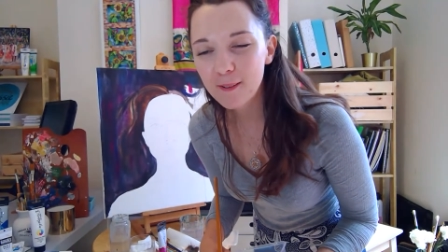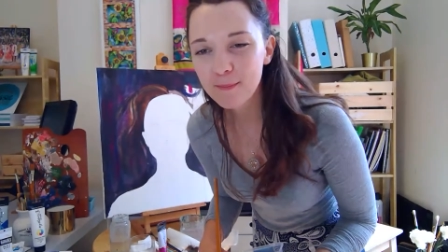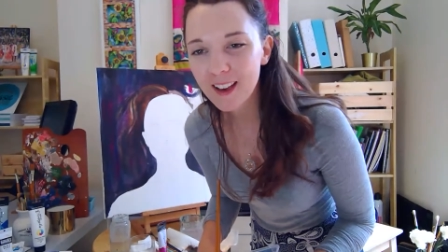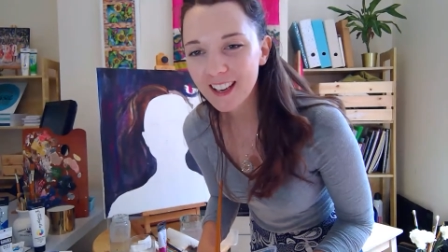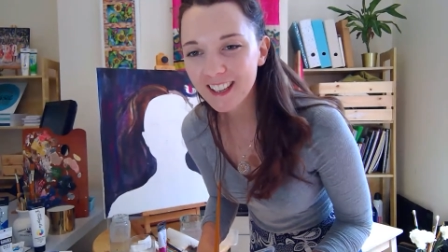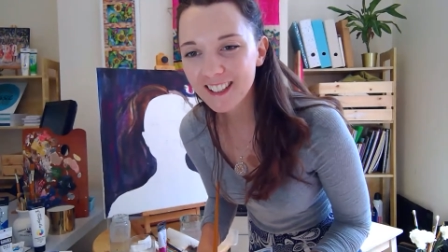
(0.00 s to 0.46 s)

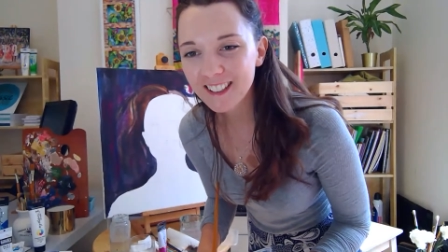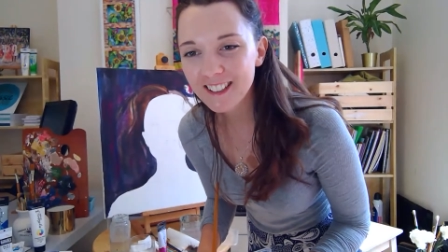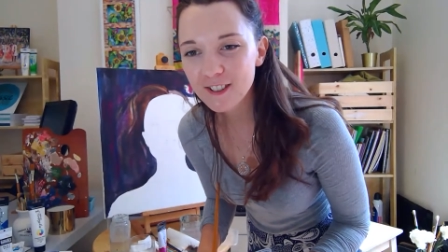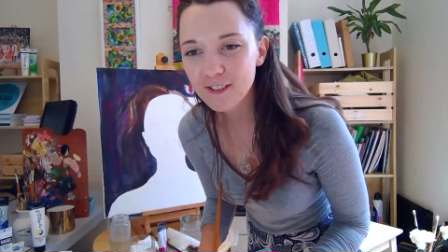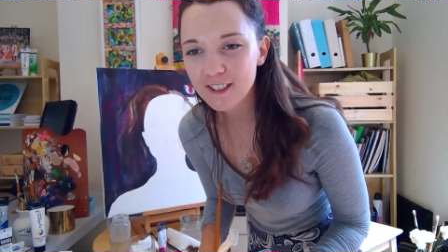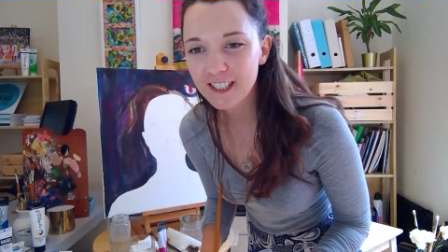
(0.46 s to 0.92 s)
Megan,
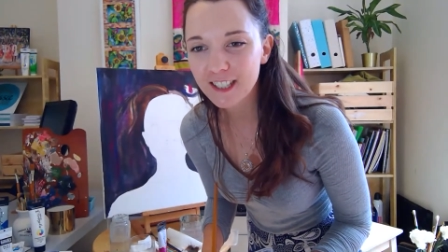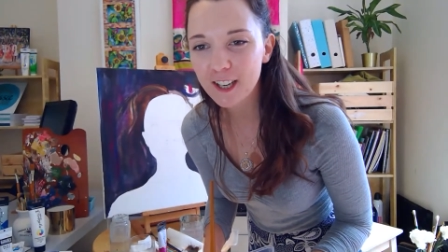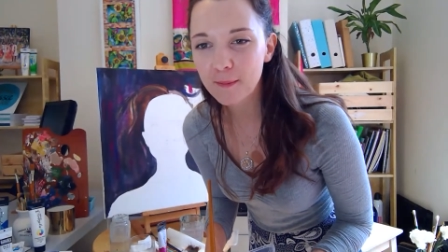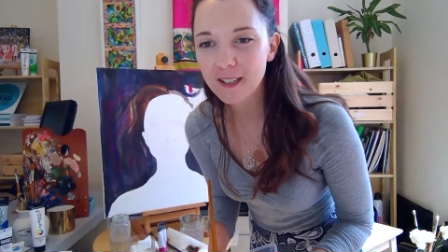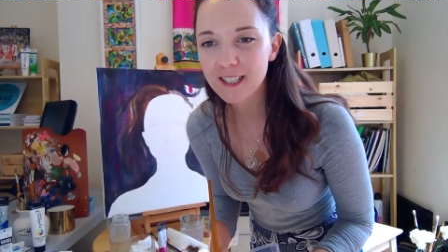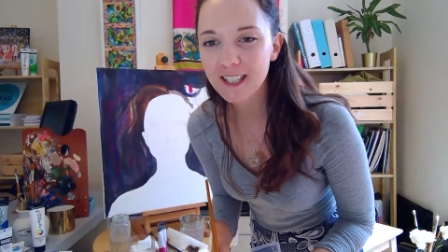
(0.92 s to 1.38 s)
it's already
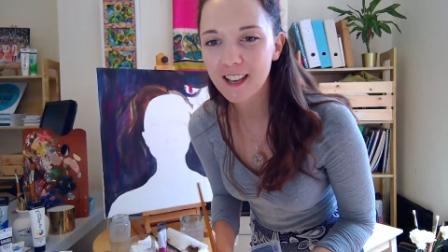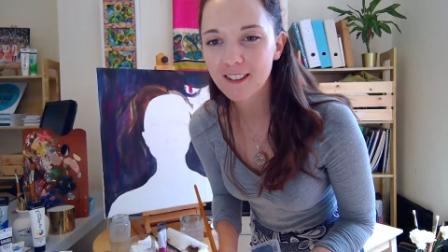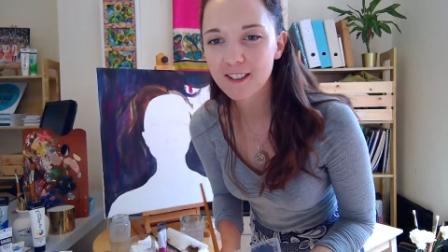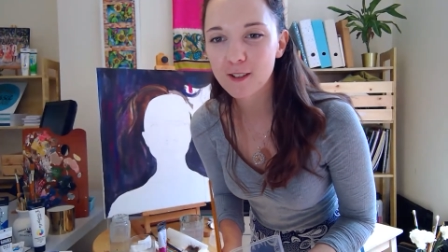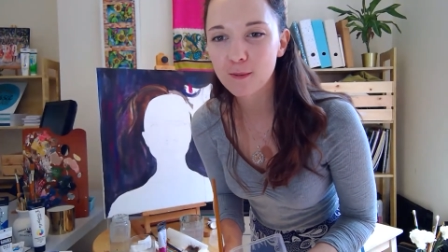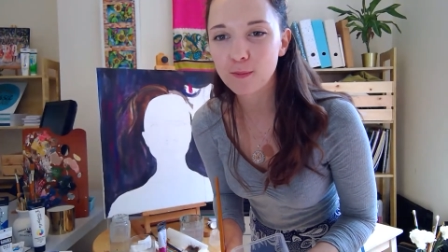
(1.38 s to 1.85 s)
coming together
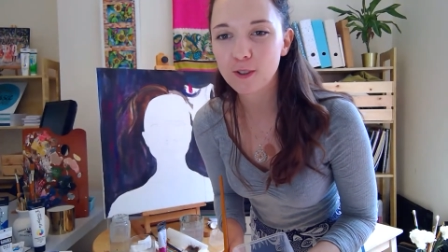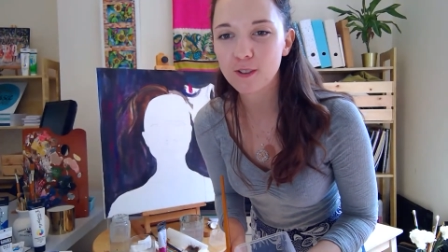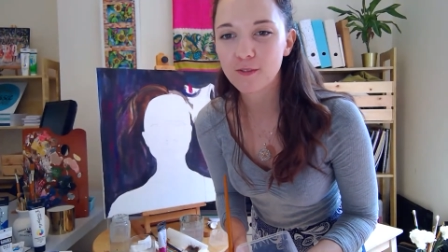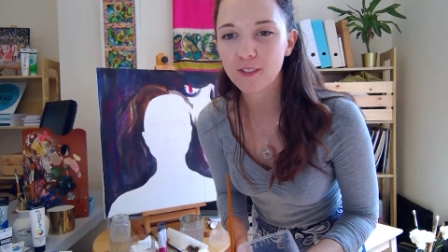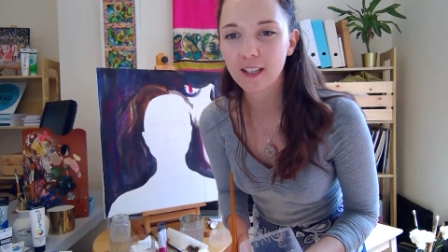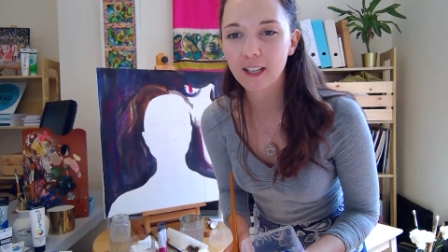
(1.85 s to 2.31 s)
so
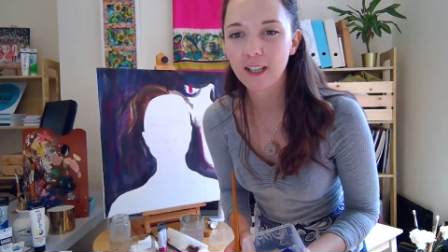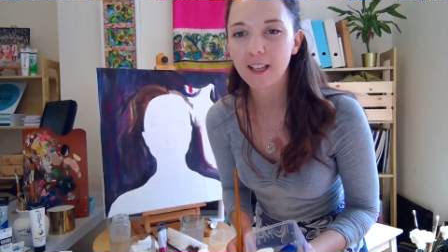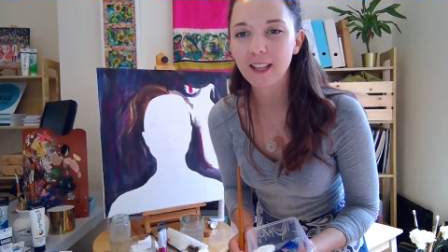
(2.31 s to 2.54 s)
beautifully.